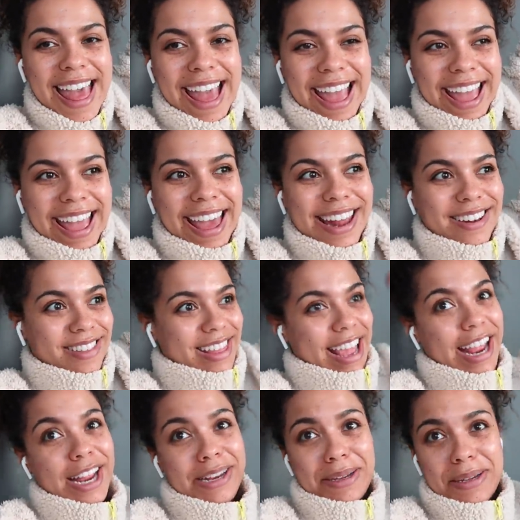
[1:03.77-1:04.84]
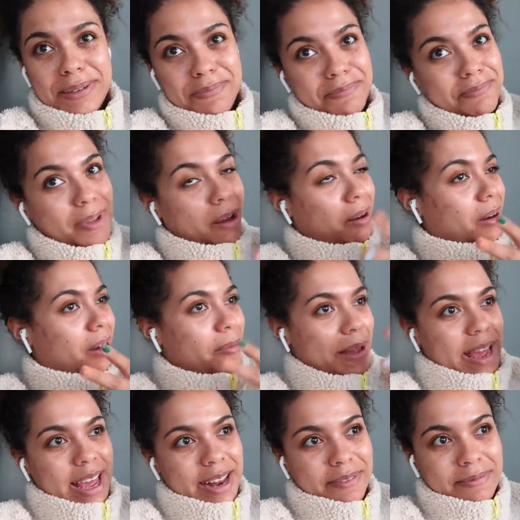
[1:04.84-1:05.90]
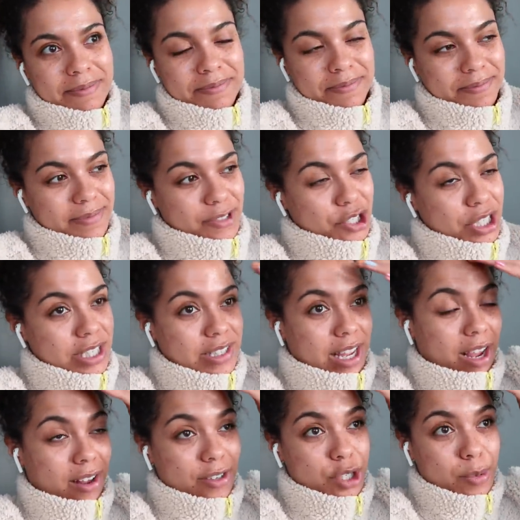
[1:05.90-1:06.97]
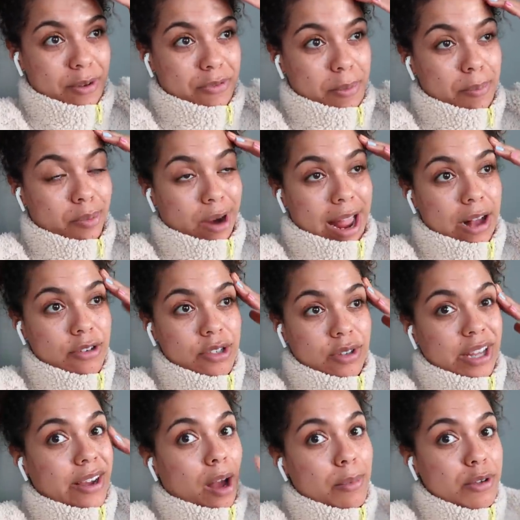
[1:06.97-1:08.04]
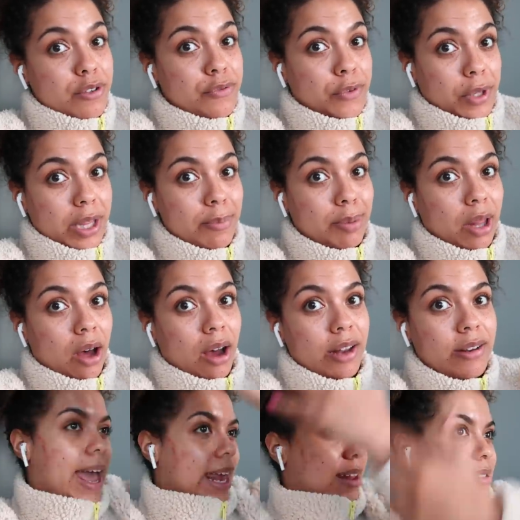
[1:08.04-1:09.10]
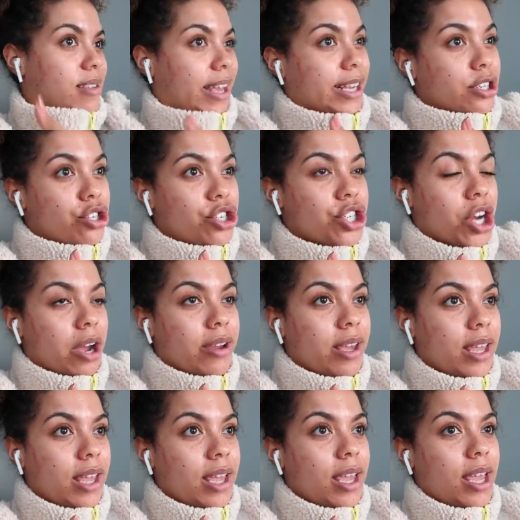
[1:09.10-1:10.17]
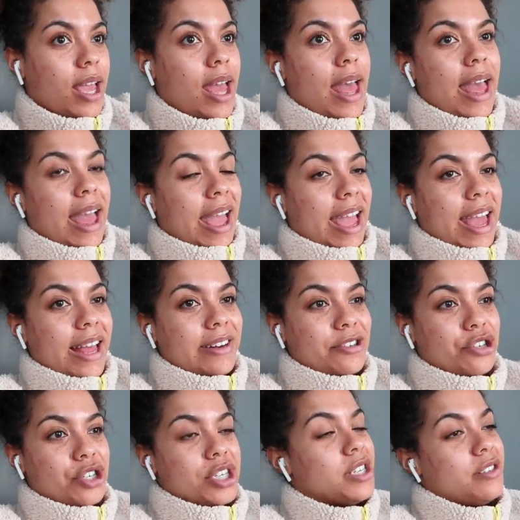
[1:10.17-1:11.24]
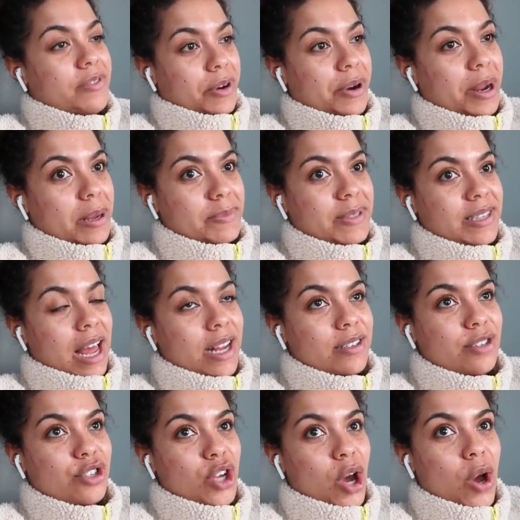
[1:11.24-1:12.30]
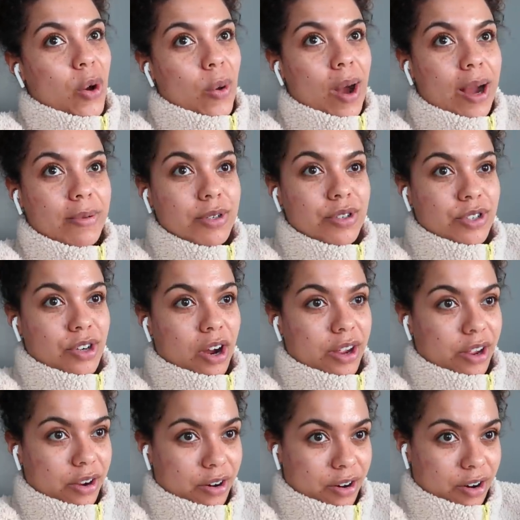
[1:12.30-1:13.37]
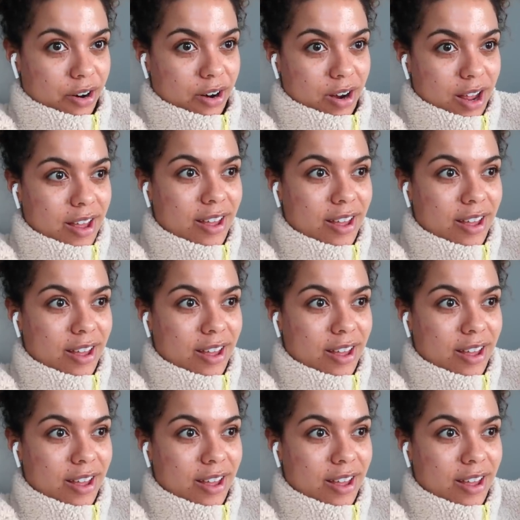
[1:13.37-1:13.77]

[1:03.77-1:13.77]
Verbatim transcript: And they, oh man, she is like she went from brown to like almost fully blonde and it's like chunky and she's very upset so i was just talking her